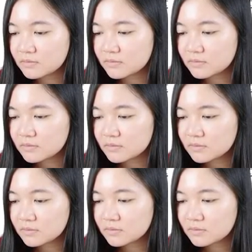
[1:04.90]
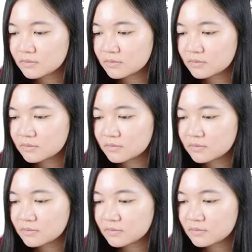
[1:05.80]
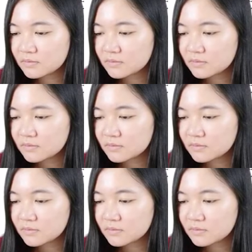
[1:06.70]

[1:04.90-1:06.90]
Nobody speaks.